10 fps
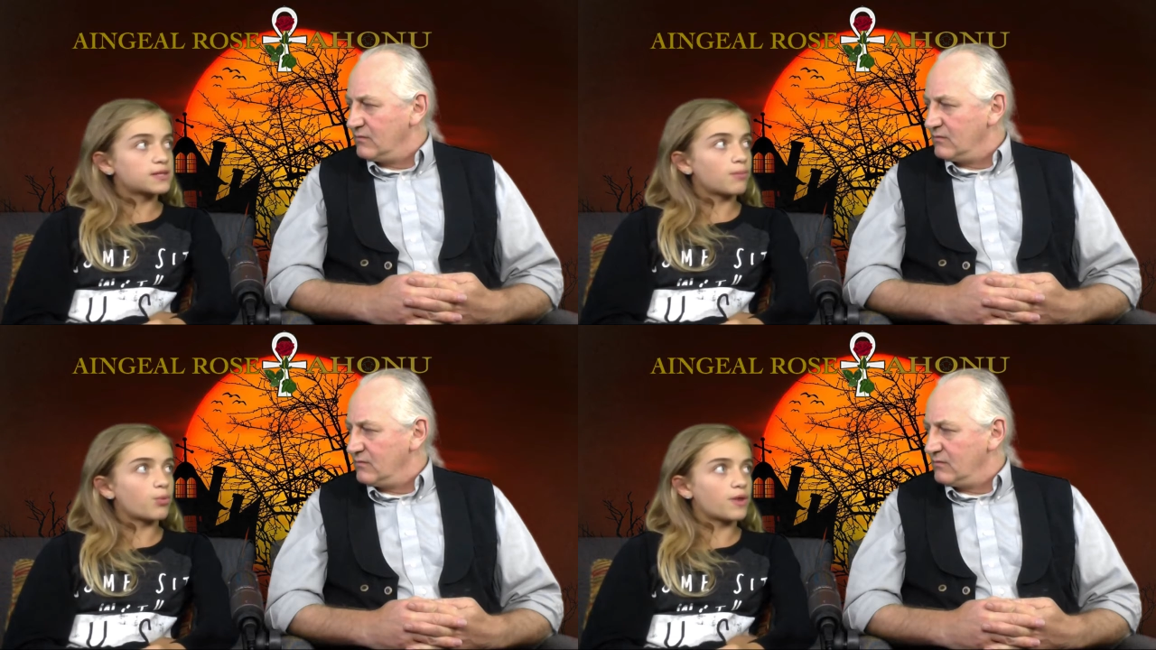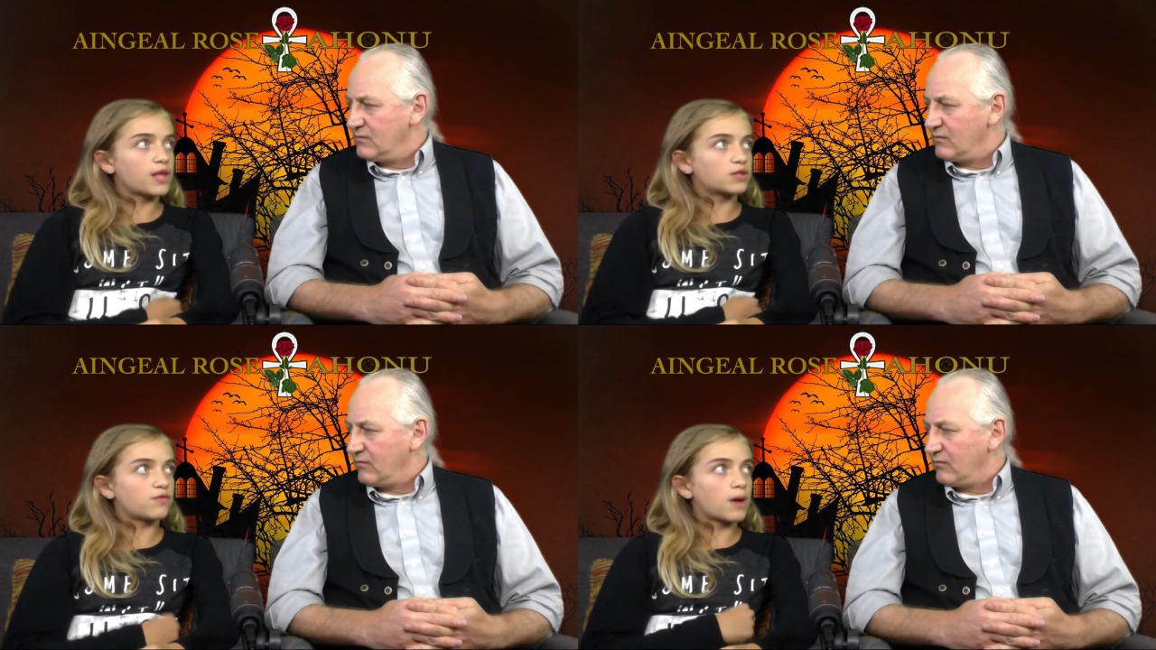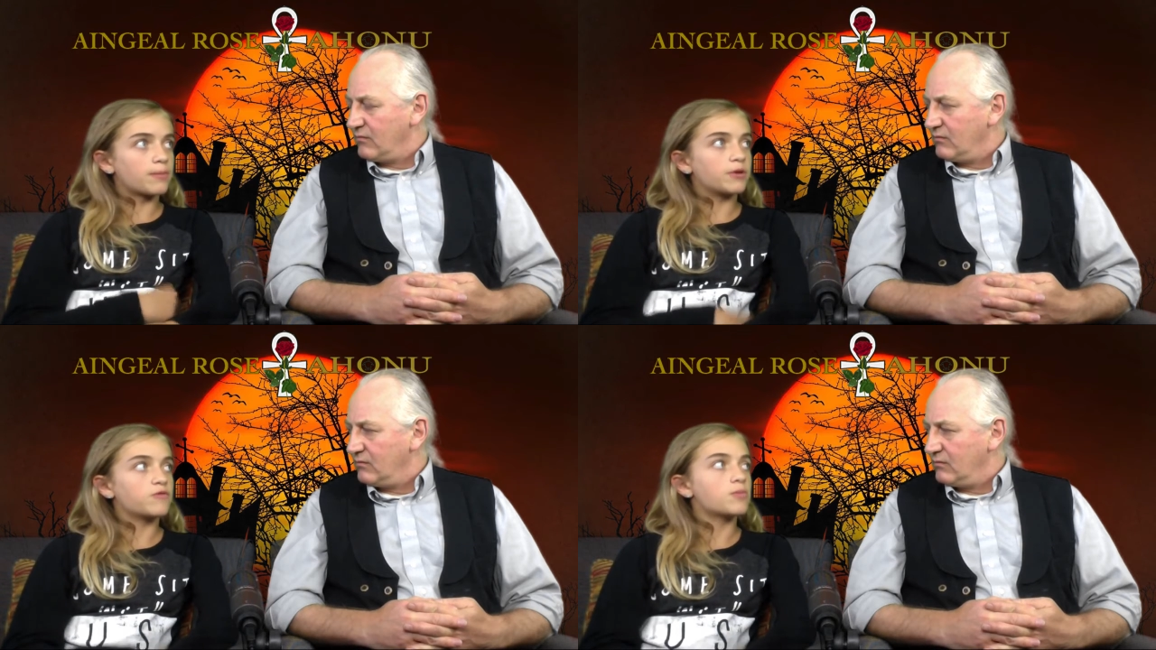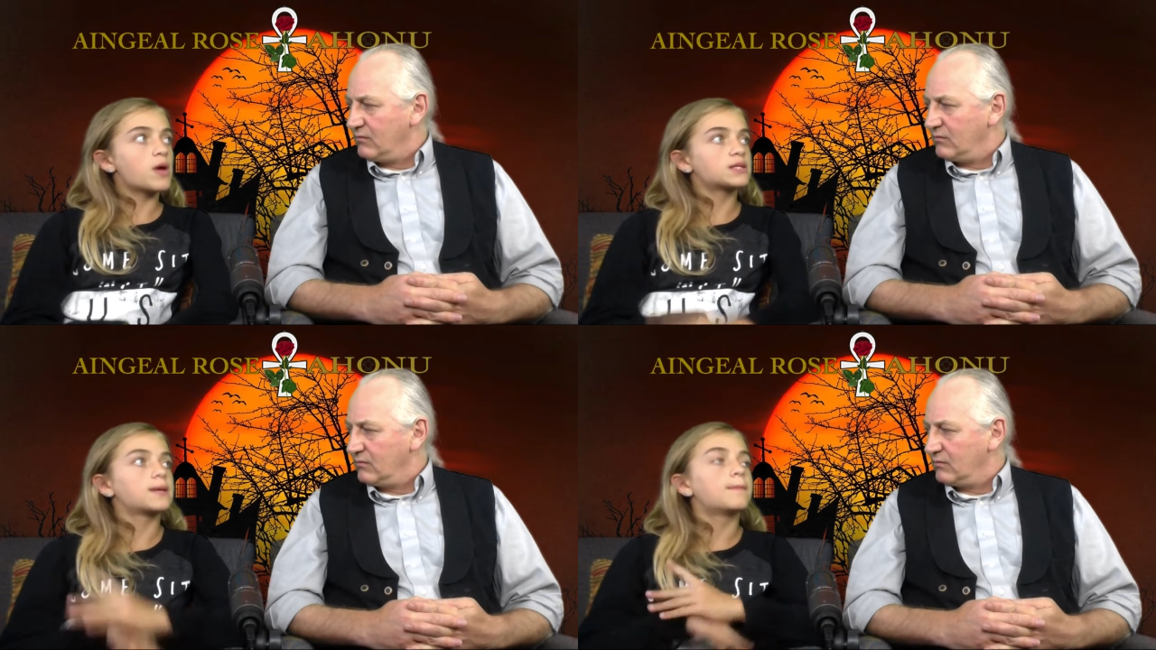Speaker 1: mess up one, that's fine. But if you
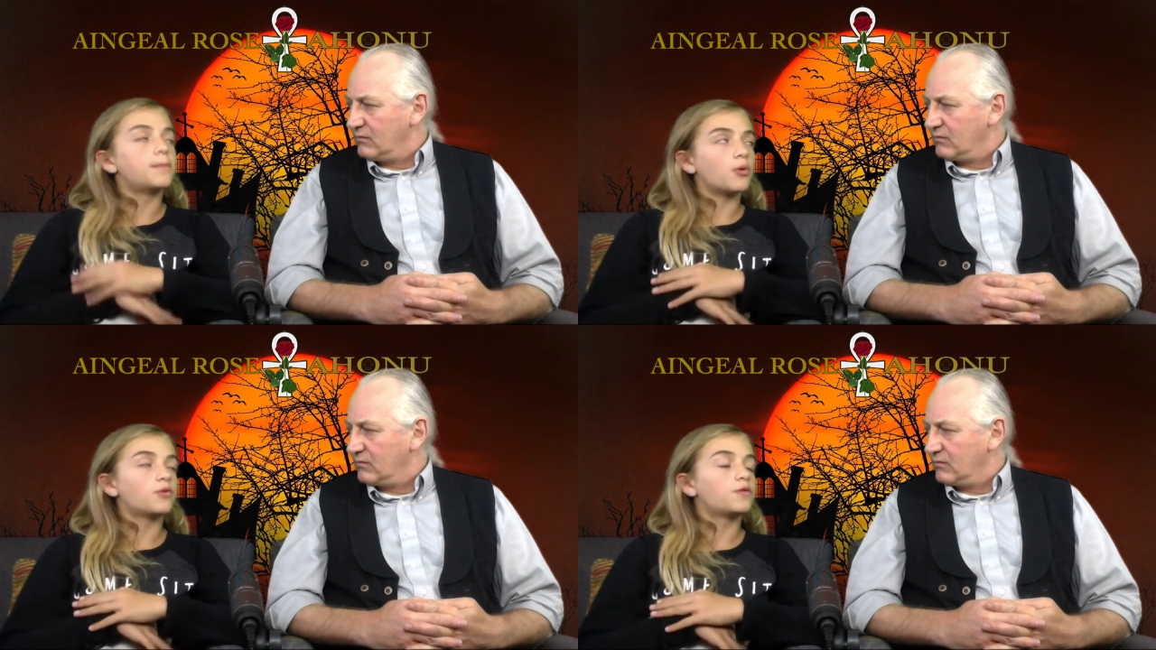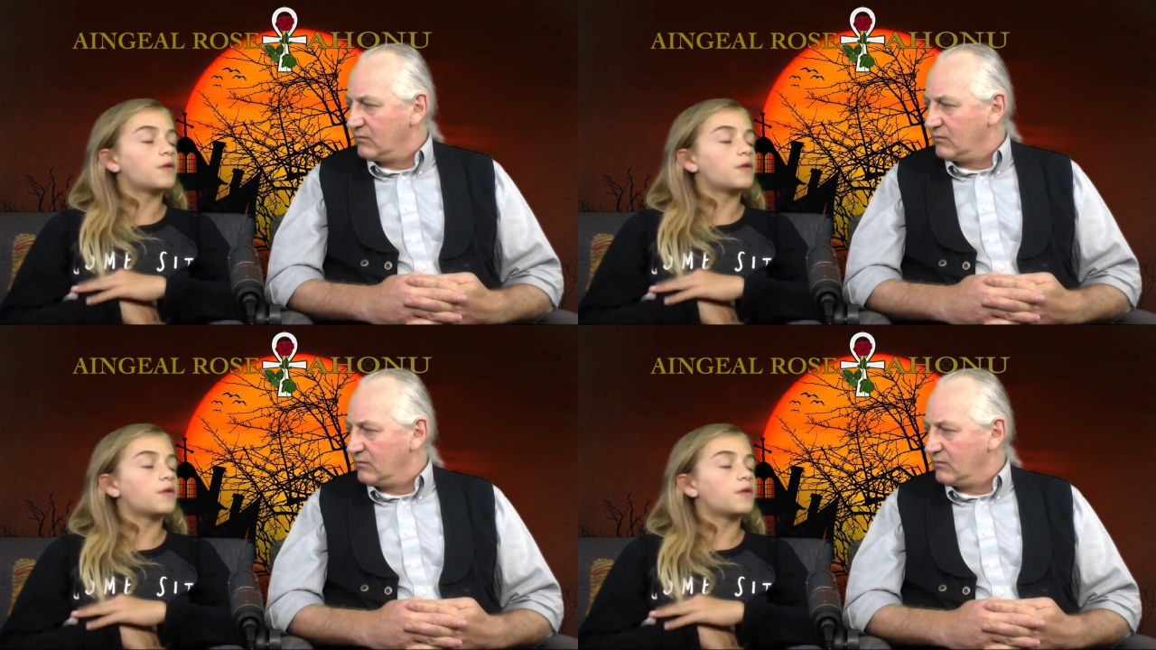mess up both,